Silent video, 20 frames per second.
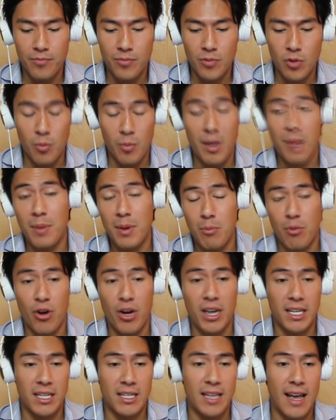maybe break
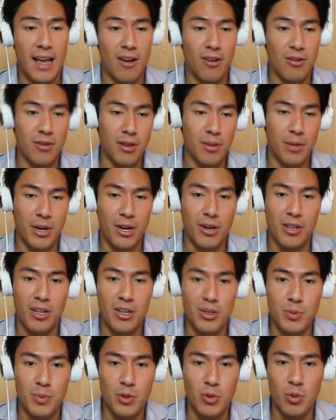it down, the
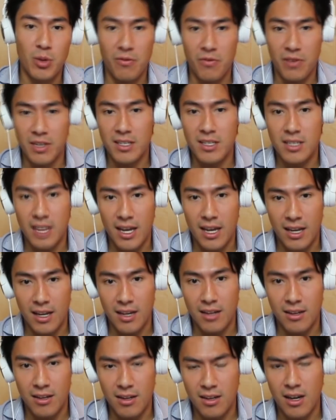parallels between FinCEN
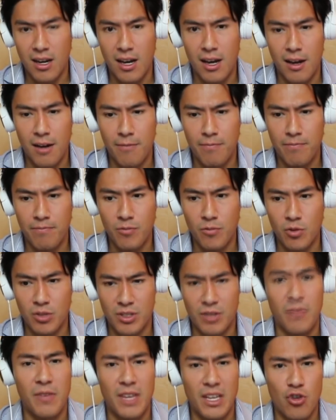and
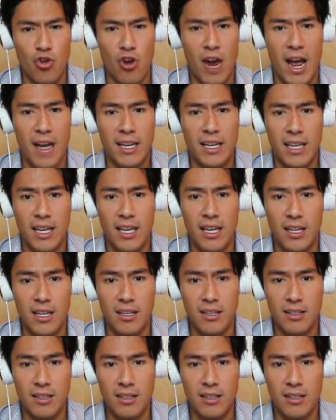FinTrack in